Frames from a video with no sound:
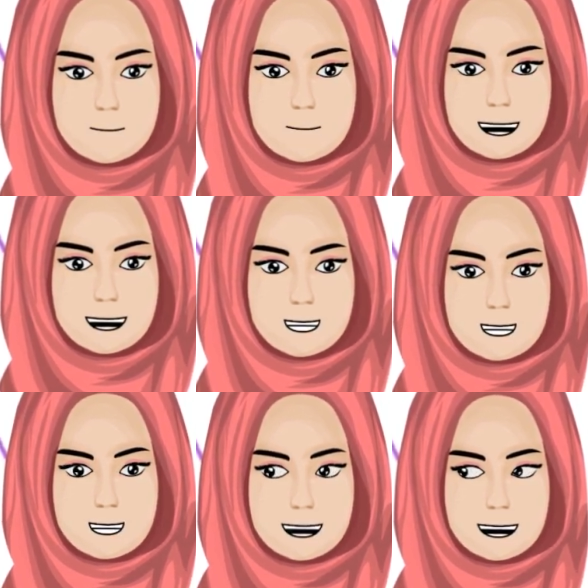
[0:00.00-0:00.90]
You can
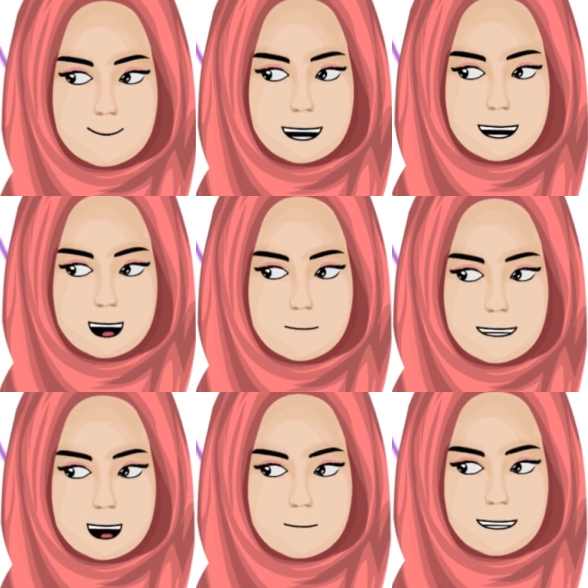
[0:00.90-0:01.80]
relate, okay? This is
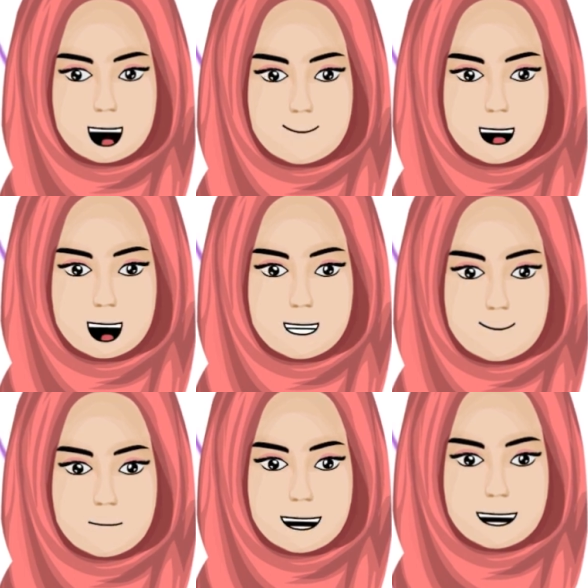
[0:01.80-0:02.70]
just a
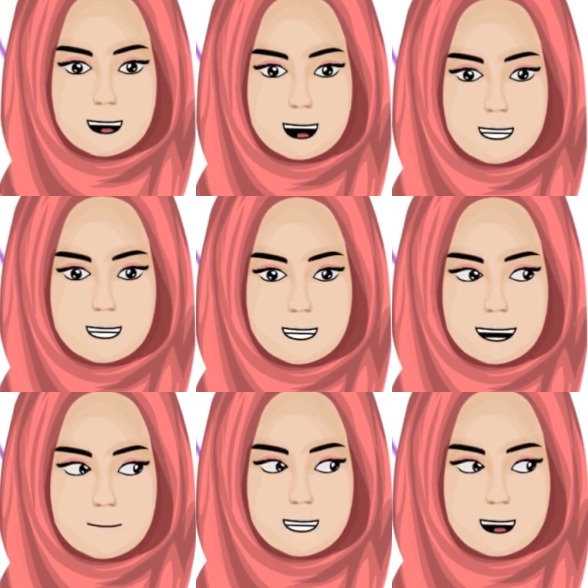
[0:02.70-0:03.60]
diagrammatic
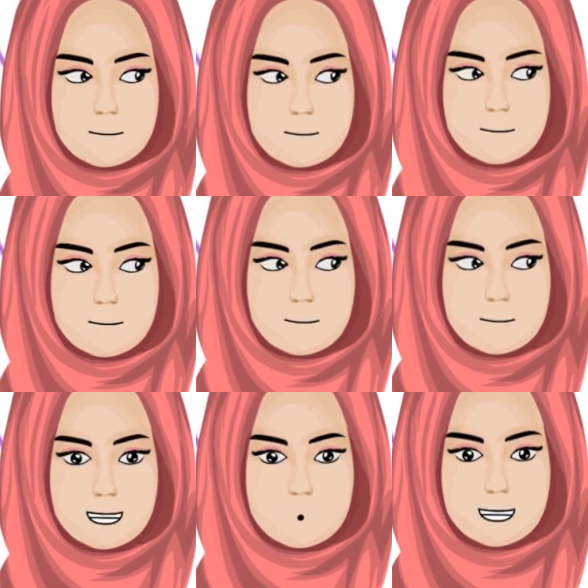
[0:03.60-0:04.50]
representation to
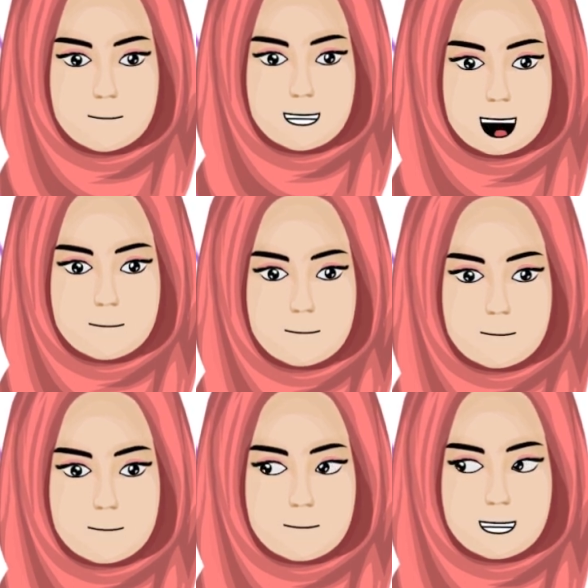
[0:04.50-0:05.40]
help you understand.
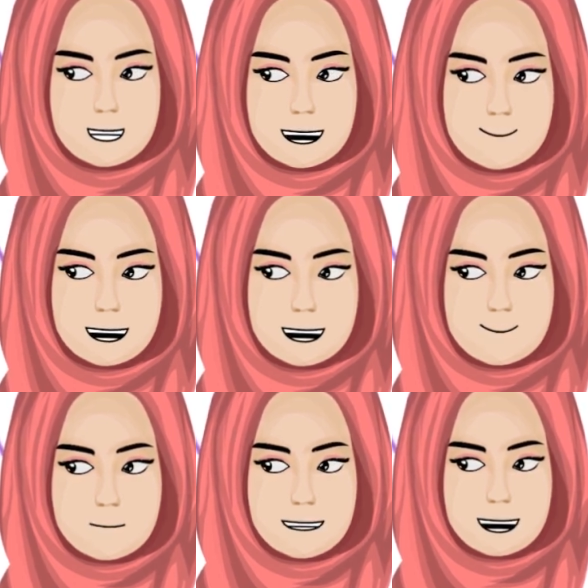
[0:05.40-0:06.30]
So here we
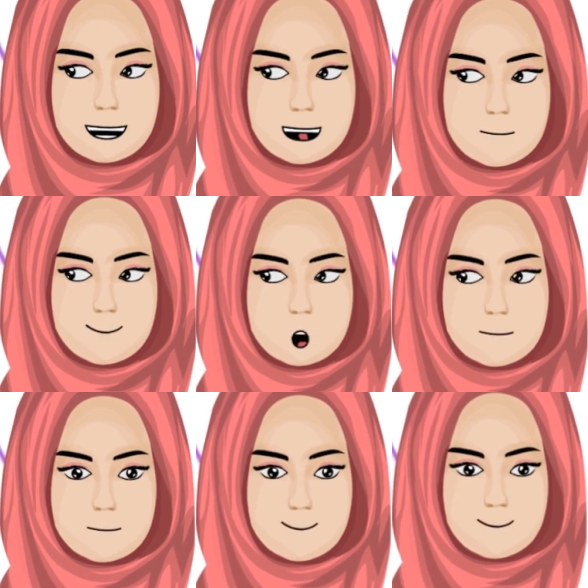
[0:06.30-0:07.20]
have the sphenoid bone,
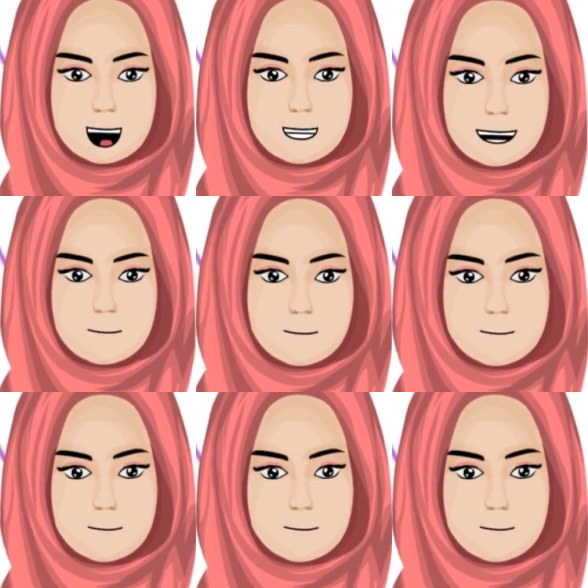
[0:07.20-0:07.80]
alright?